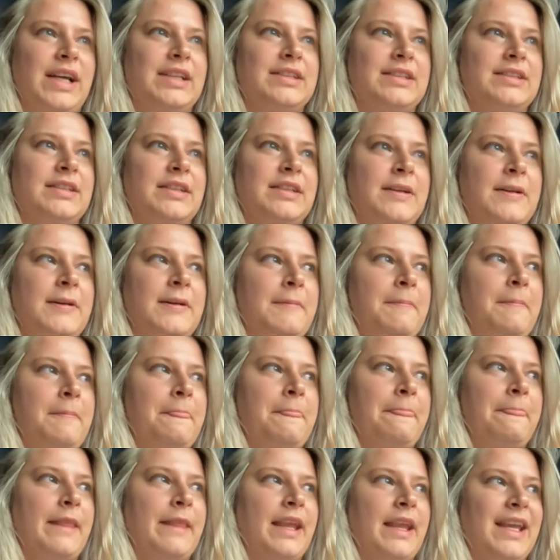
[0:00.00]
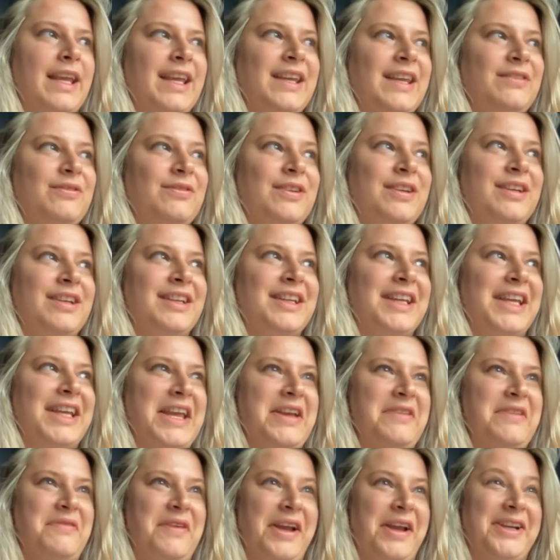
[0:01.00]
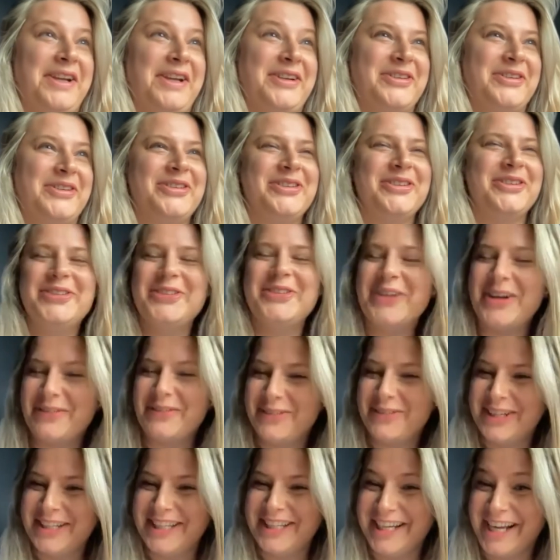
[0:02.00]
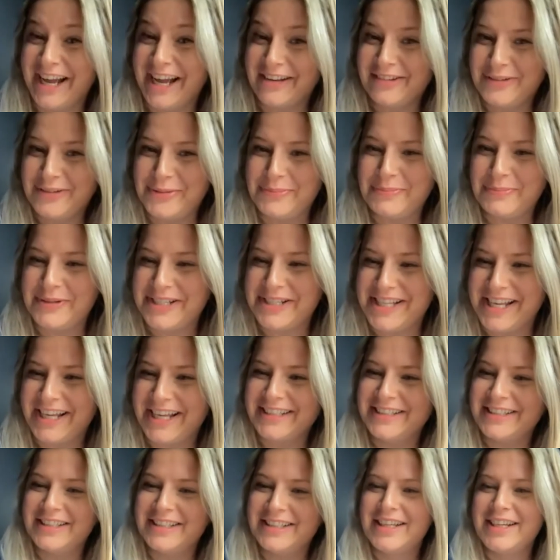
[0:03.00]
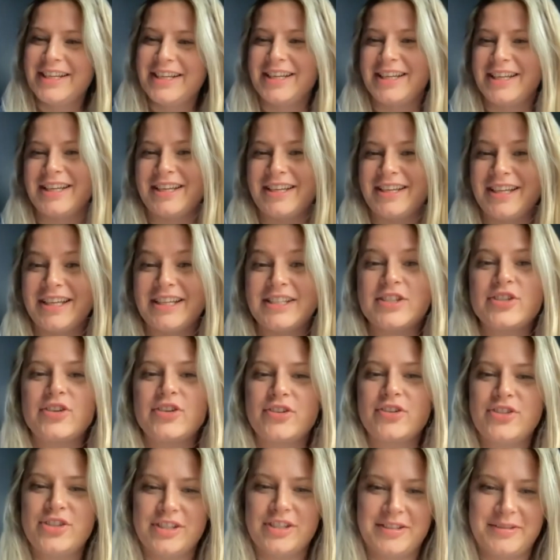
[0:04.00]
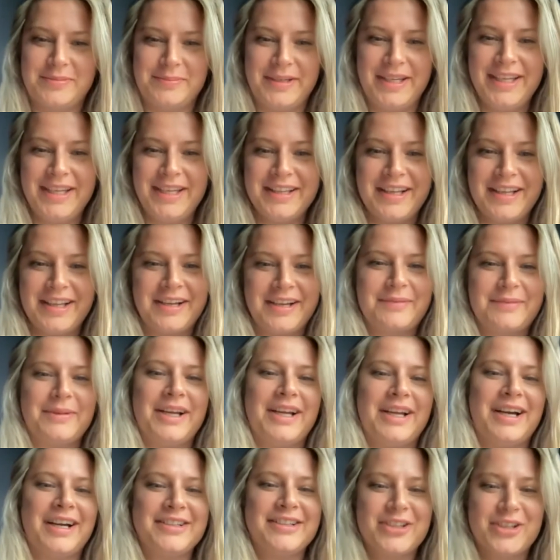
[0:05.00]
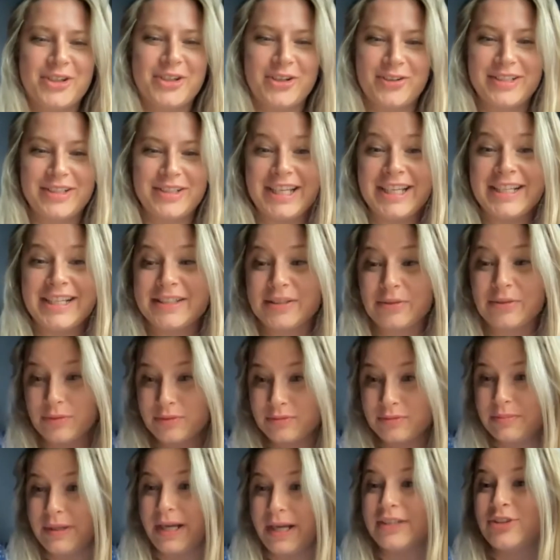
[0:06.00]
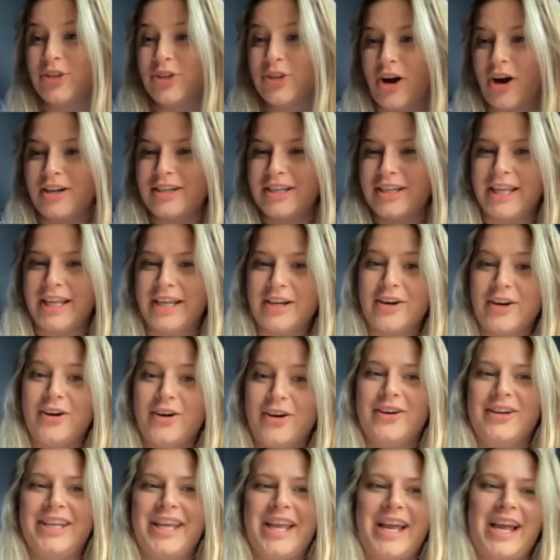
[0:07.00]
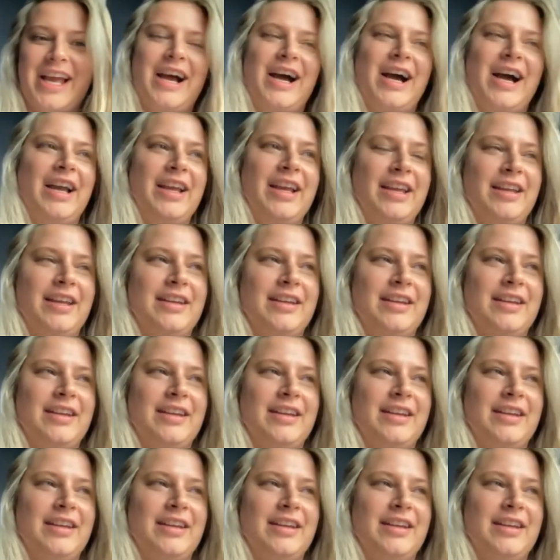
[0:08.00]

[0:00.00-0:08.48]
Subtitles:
that even if I couldn't do everything 100%, it's not just me, like my other colleagues by talking, oh yeah,